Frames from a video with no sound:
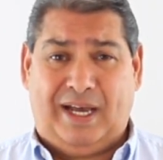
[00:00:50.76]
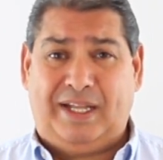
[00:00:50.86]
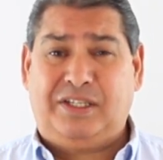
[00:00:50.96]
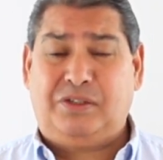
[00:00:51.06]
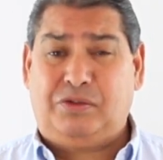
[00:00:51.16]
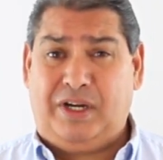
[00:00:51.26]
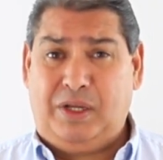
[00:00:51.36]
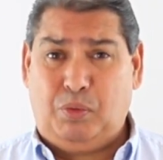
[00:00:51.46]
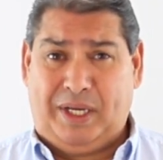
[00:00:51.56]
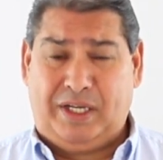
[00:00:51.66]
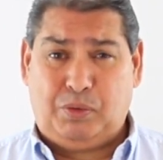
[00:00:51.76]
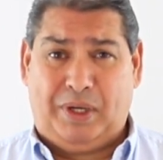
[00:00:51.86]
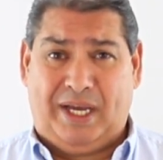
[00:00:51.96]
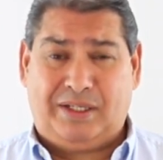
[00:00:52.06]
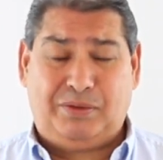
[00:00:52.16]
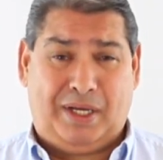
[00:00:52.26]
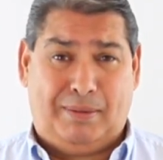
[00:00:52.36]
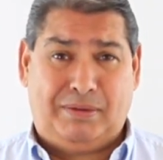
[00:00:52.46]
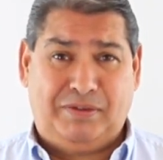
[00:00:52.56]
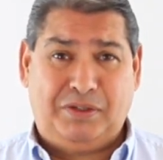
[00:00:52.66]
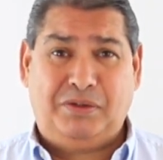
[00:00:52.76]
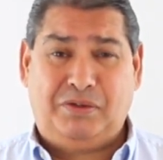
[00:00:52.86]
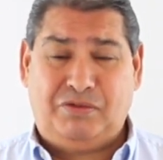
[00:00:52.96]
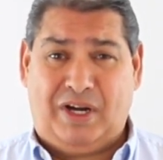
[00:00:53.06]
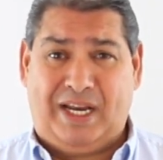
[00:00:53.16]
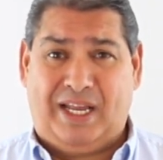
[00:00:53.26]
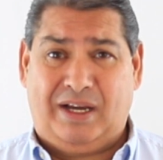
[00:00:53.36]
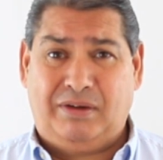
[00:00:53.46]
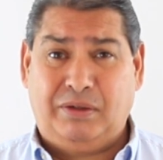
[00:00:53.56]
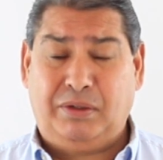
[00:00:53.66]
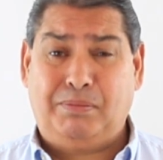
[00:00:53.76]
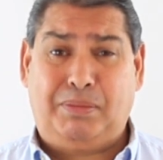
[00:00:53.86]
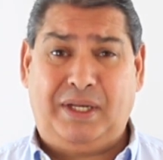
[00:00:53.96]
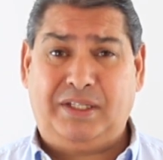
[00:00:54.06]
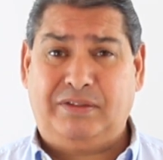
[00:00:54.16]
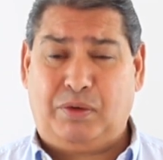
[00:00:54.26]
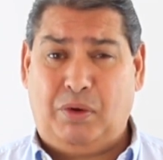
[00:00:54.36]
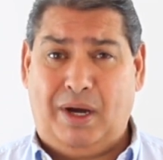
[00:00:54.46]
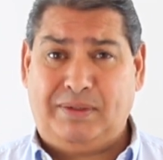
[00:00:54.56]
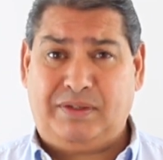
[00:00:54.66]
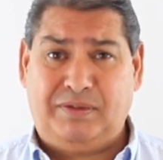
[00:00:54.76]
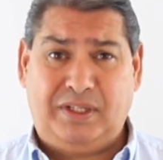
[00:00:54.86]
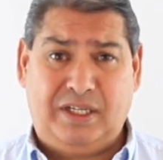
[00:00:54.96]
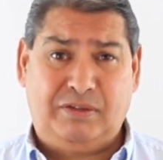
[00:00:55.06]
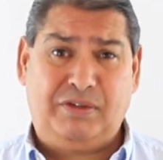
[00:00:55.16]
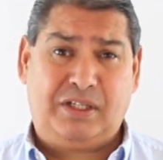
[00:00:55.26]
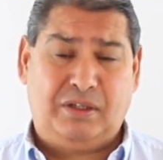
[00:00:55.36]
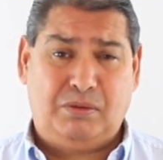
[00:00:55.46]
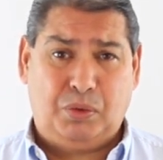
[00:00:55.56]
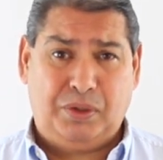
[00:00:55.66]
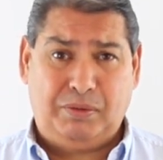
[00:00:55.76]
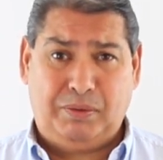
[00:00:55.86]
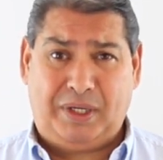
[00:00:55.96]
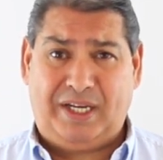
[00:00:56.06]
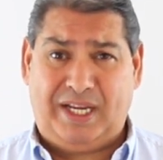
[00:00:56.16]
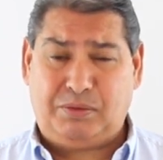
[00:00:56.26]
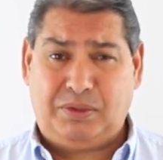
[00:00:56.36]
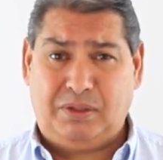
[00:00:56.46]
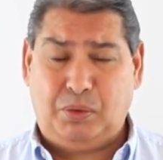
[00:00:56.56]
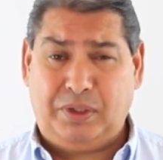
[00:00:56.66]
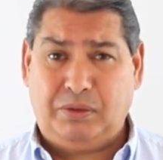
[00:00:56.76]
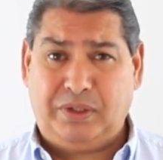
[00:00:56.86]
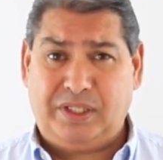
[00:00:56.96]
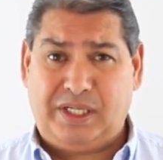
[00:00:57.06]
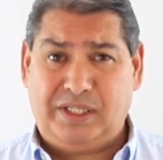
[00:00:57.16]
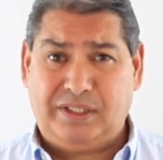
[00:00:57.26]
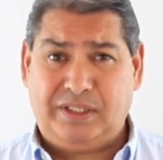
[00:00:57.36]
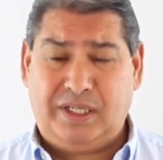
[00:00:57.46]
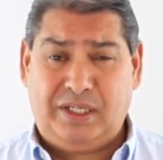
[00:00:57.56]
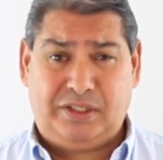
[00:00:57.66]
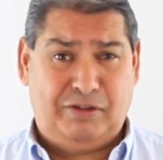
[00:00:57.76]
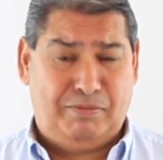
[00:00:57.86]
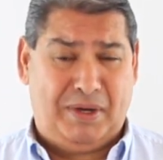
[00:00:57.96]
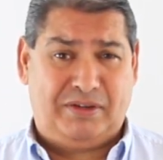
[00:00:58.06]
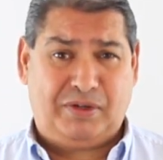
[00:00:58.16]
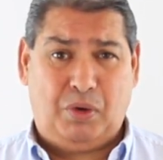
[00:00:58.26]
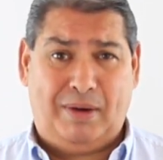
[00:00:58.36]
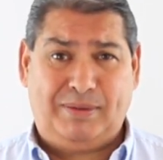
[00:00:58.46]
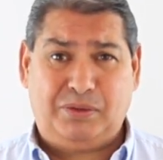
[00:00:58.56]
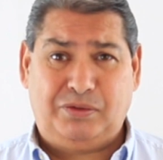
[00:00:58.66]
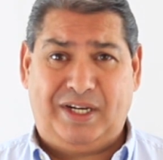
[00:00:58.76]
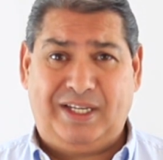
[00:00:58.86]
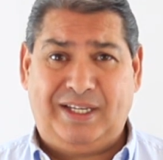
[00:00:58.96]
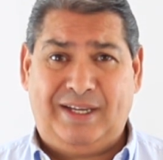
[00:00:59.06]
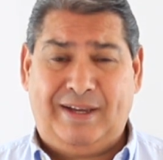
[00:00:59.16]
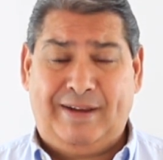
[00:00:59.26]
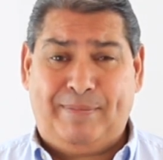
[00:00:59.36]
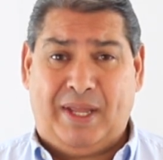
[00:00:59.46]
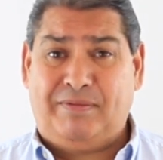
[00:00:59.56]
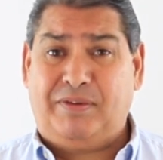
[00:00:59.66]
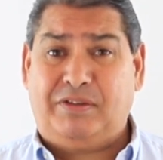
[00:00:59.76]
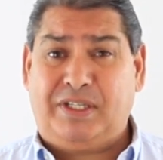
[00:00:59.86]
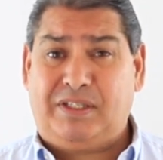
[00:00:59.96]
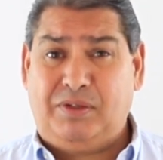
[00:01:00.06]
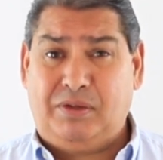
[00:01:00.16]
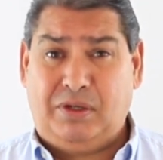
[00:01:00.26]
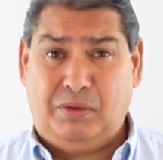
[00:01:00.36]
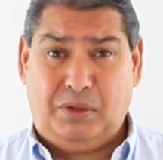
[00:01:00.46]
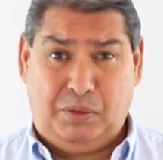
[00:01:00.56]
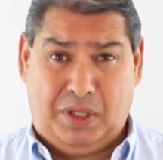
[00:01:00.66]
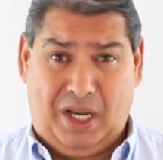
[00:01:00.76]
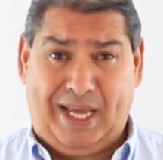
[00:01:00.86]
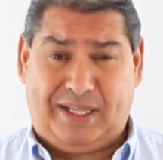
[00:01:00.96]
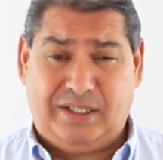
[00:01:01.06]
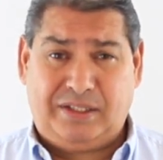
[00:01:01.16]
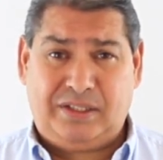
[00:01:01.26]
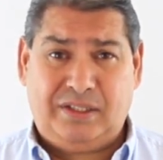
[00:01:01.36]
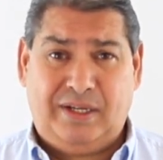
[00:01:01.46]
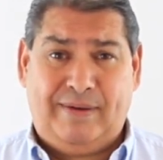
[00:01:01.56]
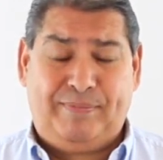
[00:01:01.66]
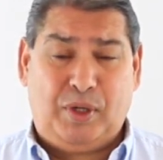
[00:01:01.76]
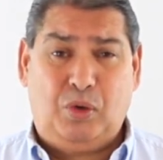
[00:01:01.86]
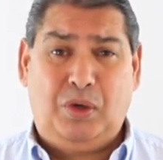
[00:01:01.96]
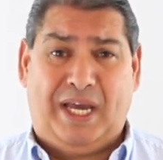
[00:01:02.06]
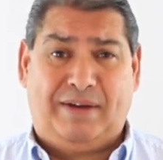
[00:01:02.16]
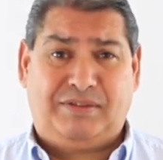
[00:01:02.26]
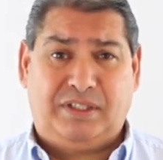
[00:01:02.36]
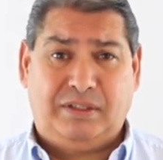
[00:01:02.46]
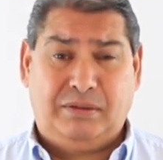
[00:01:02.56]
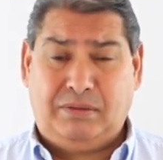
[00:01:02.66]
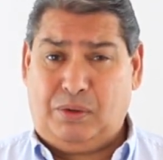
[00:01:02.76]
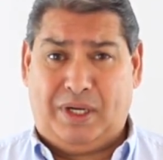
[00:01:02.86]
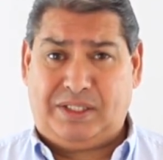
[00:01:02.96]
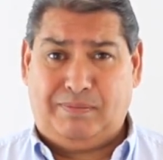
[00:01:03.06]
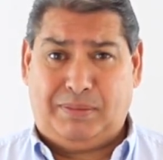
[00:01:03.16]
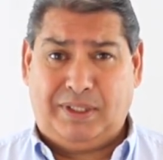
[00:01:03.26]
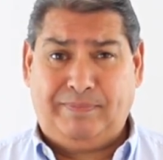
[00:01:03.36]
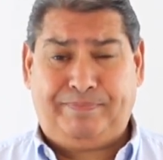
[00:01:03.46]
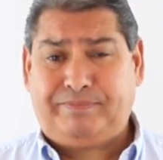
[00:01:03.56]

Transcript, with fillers: And this is already winging its way out to a couple of you right now who completed the requirements for the original award that we were going to nest with an awarding organisation. So you've met the requirements already. And for the rest of you who would like this, all you have to do, quite simply,